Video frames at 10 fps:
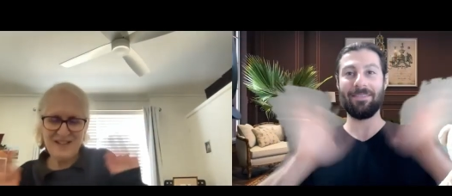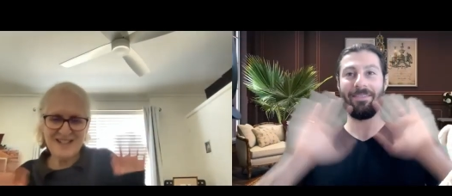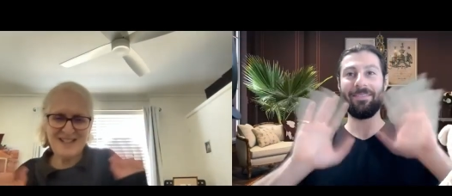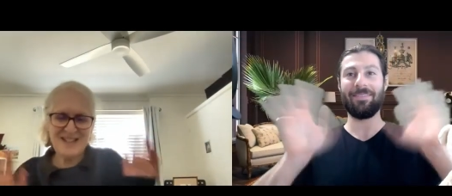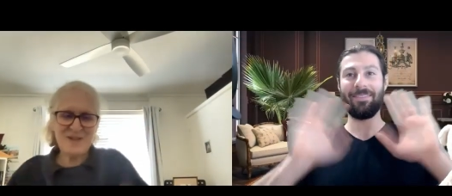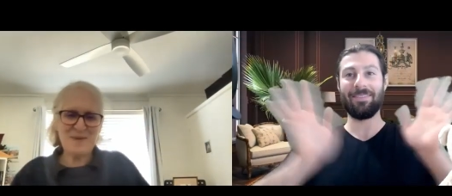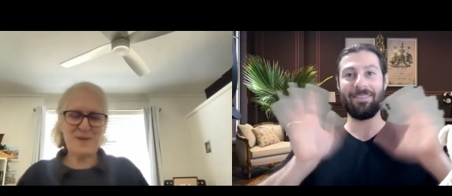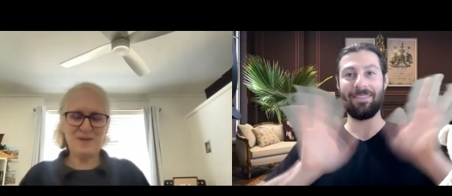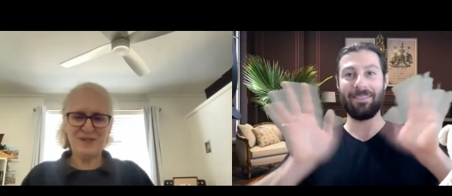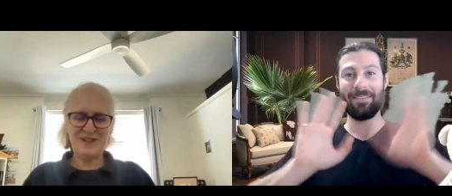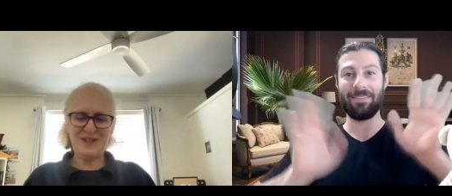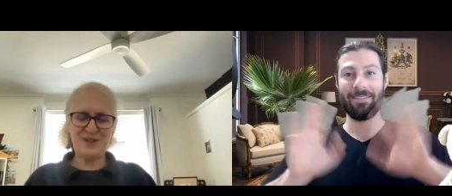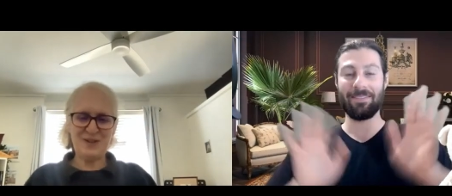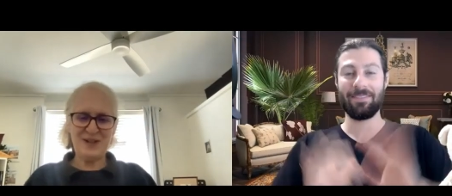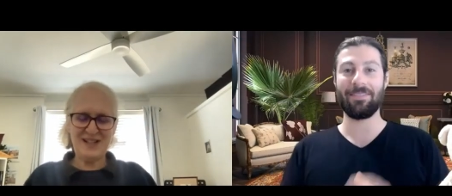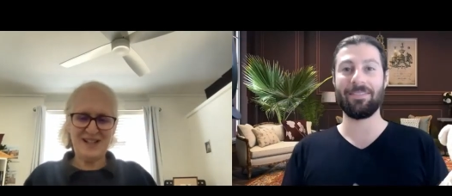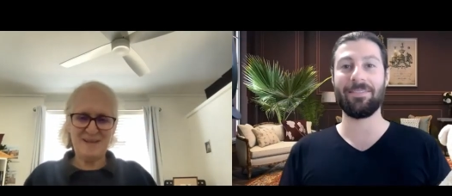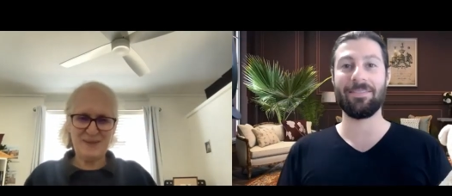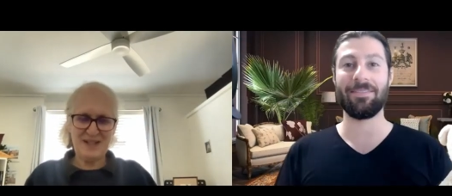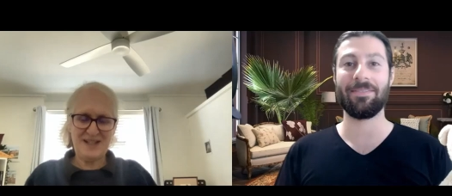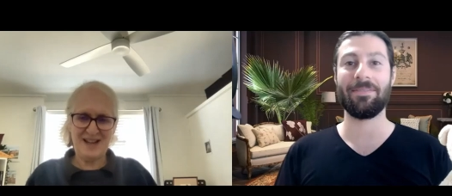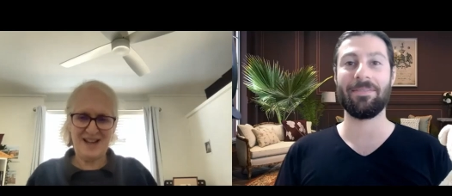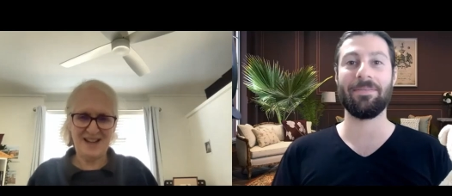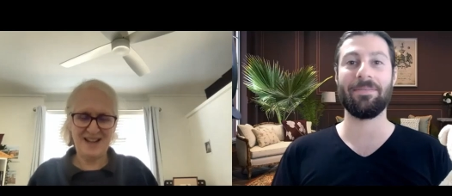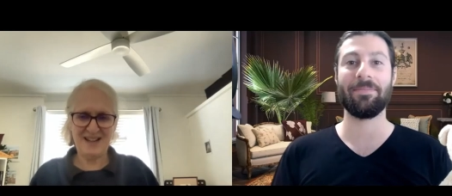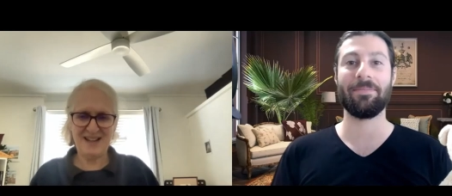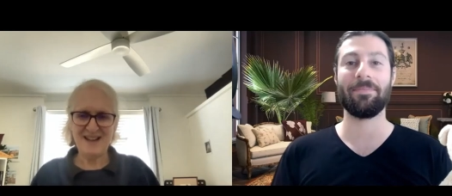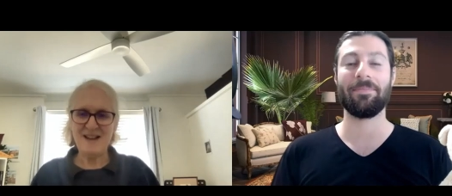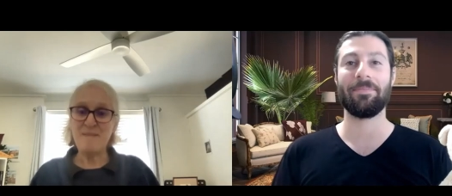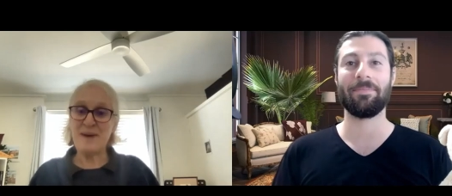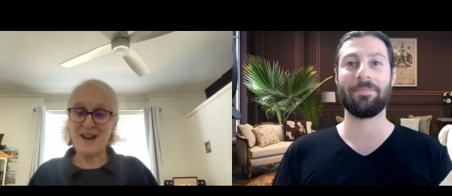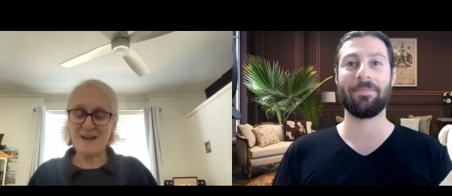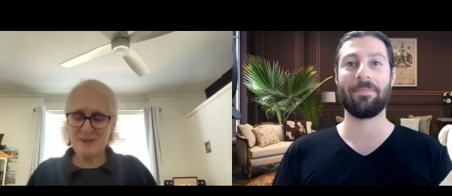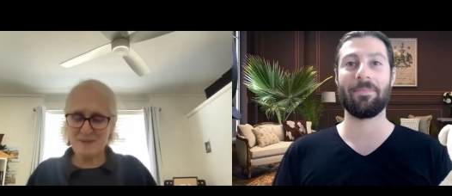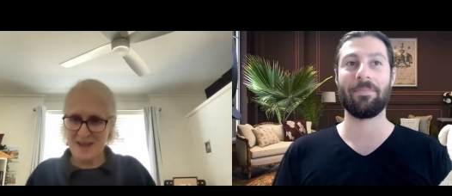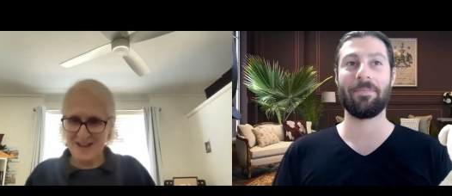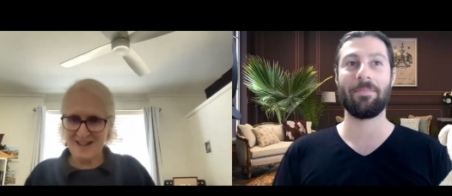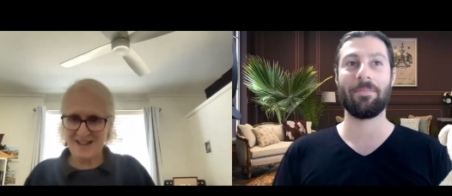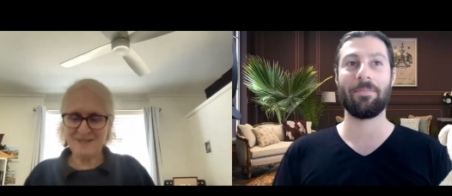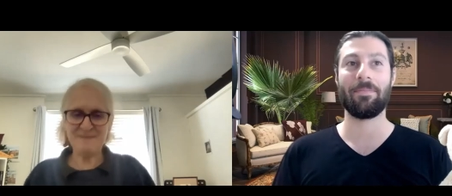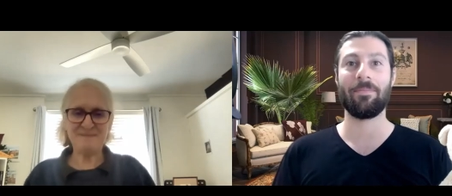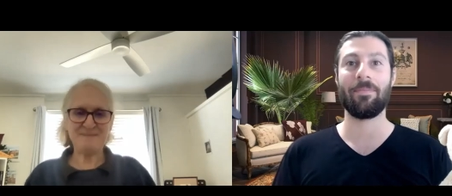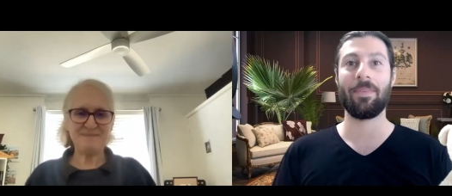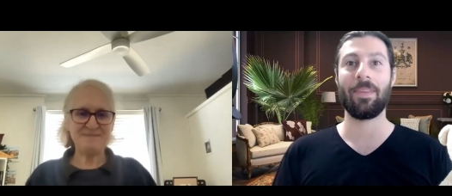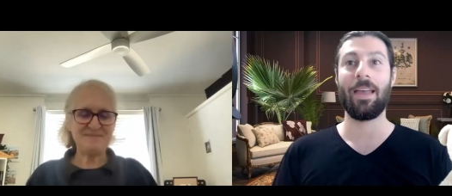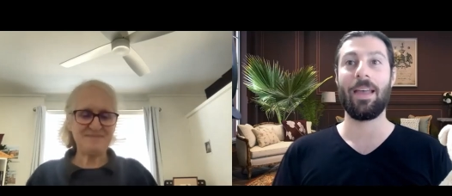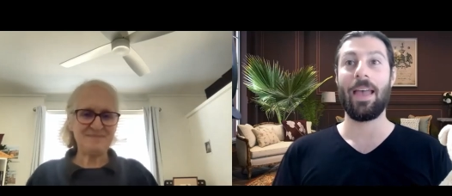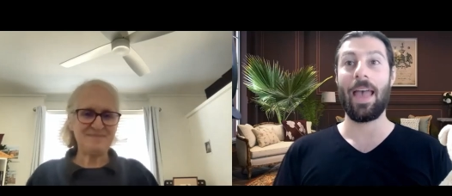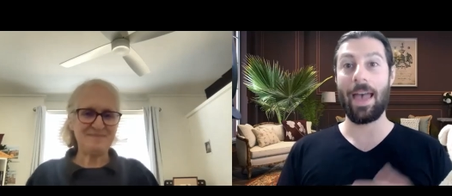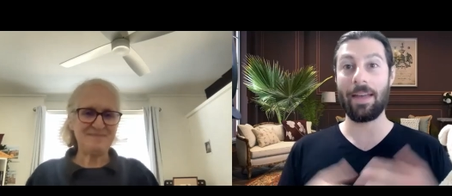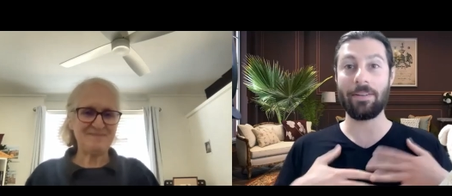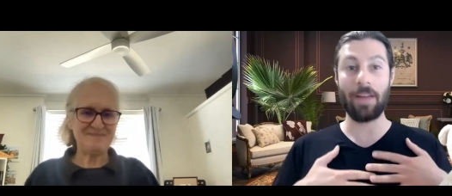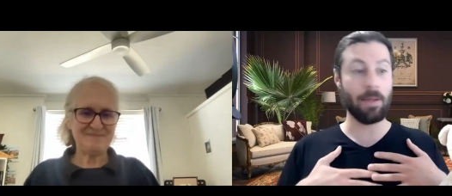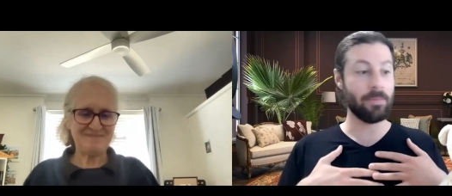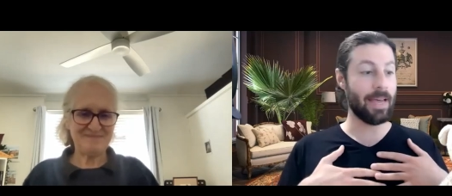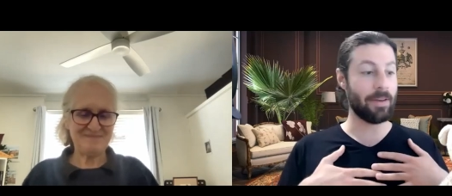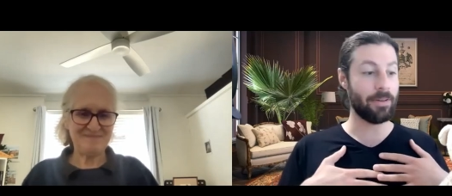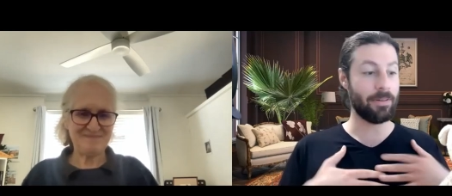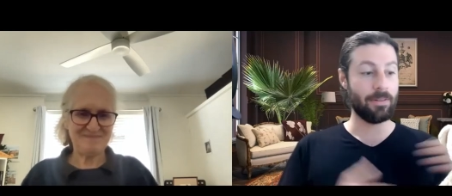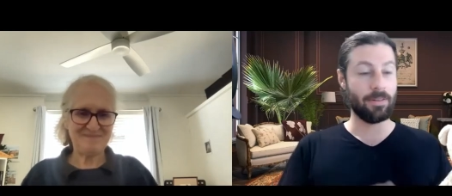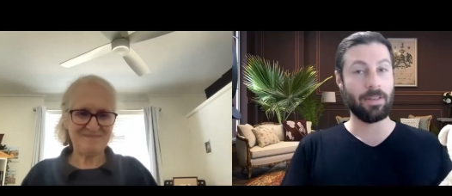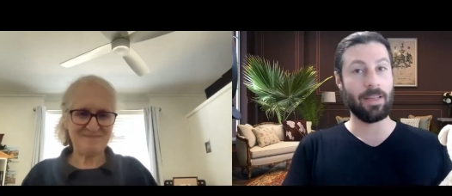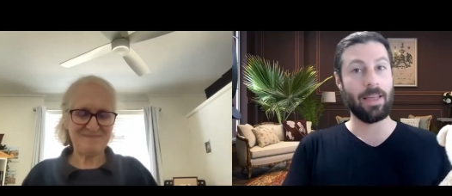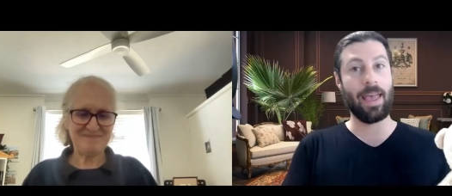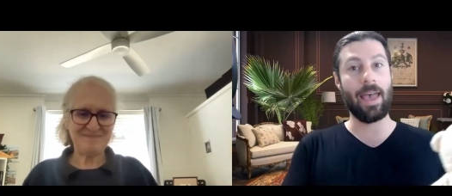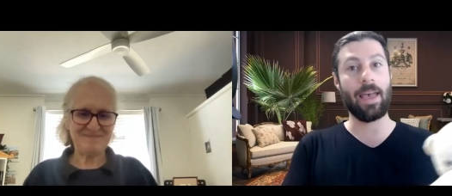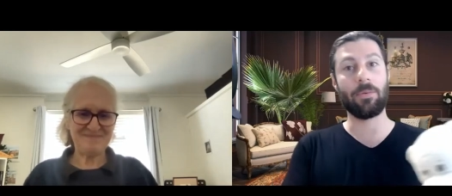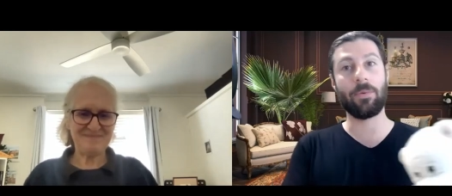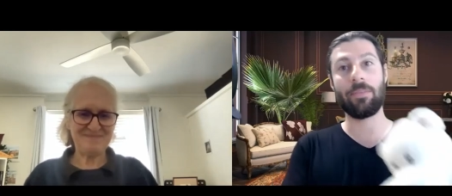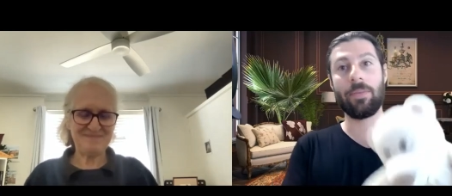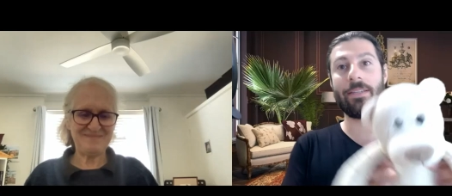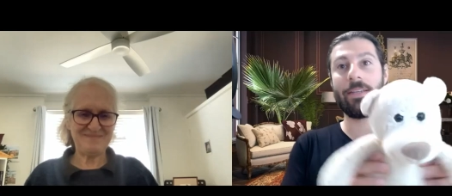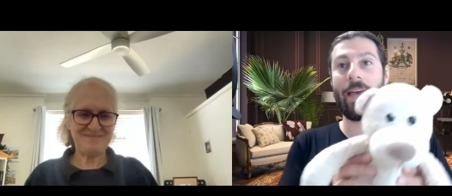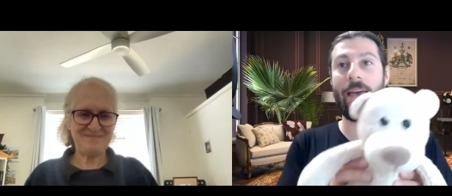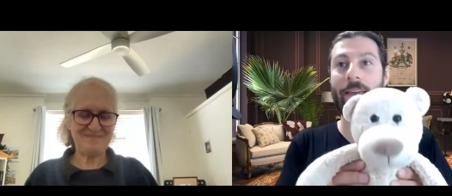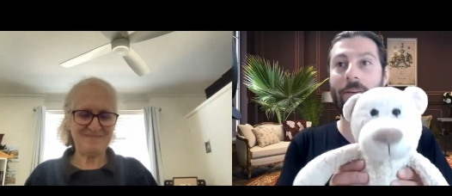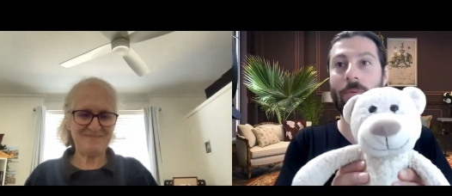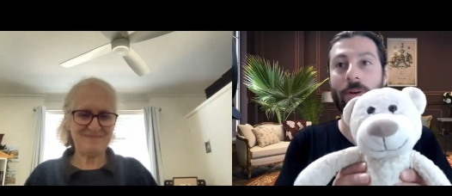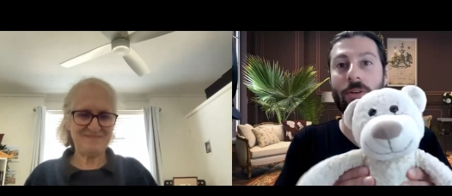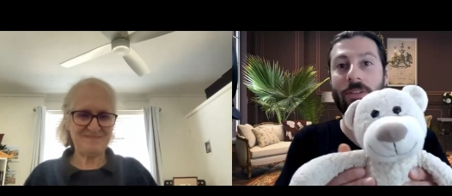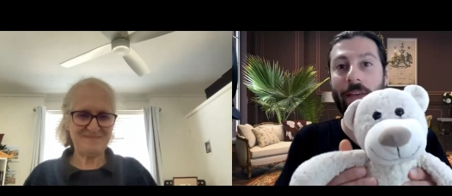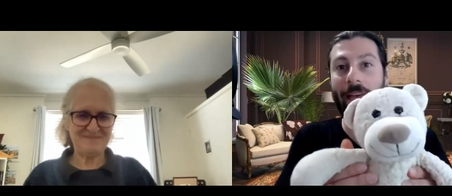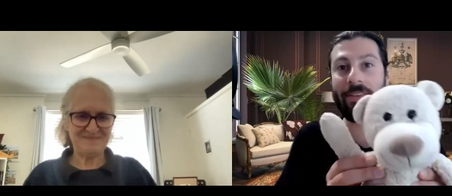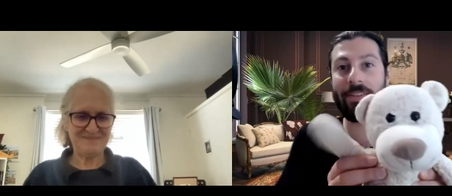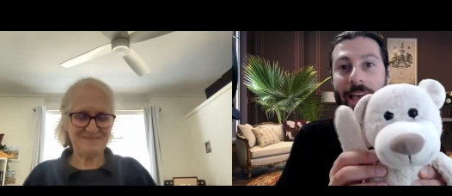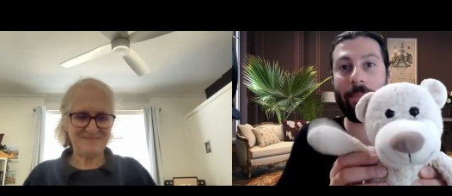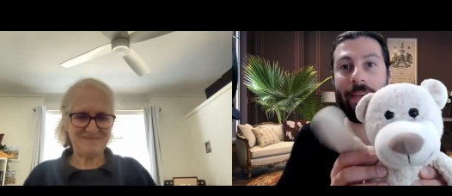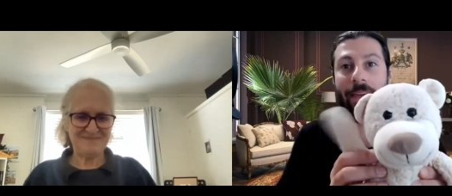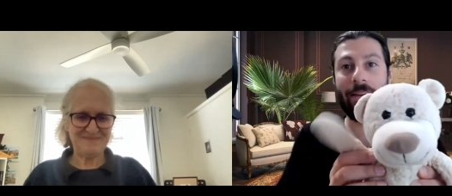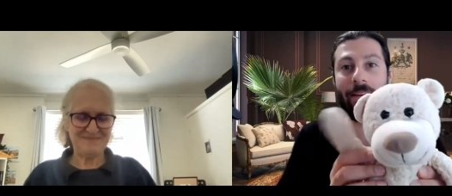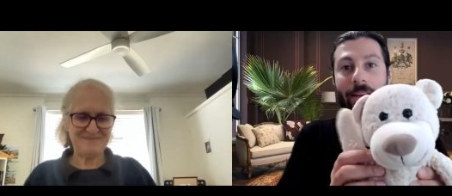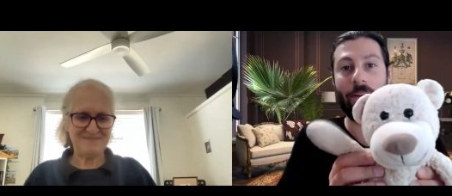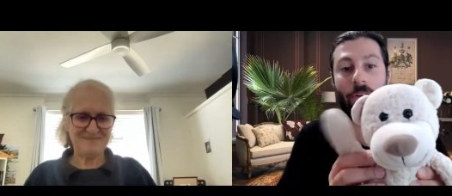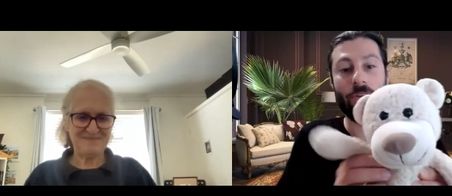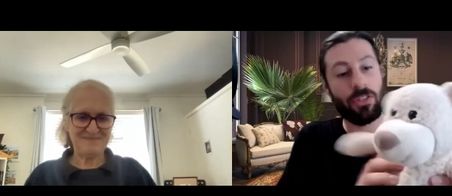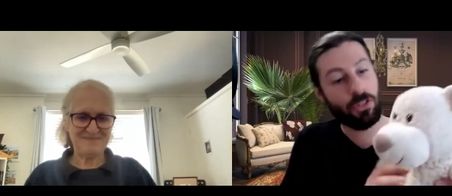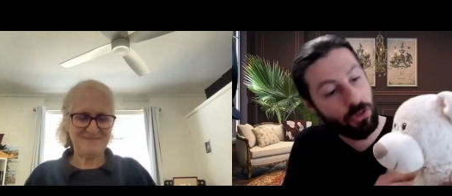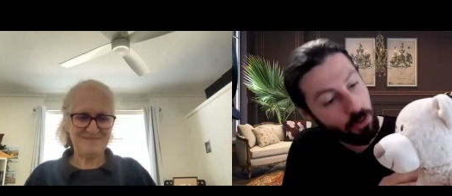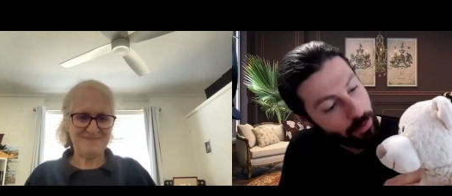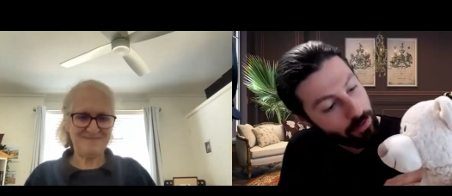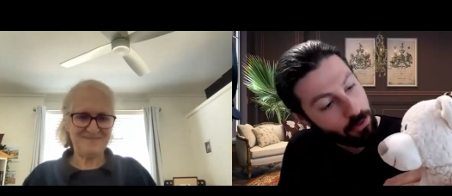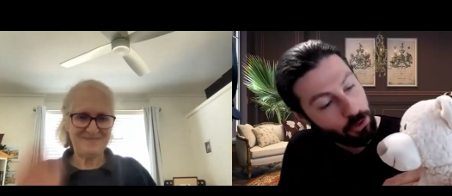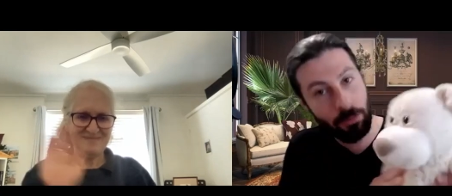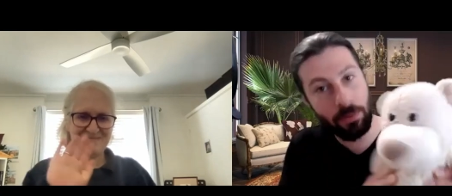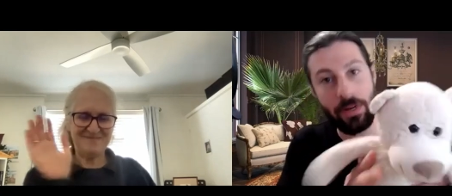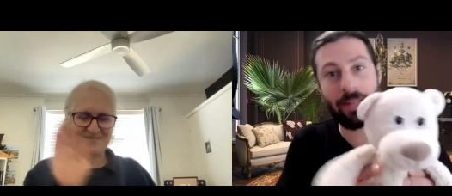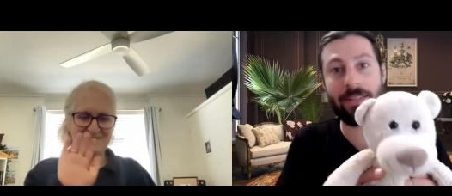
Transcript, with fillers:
Speaker 1: to see you all for story time today. My name's Amanda.
Speaker 2: And I'm Daniel. And with me today, we also have Sammy, who's super duper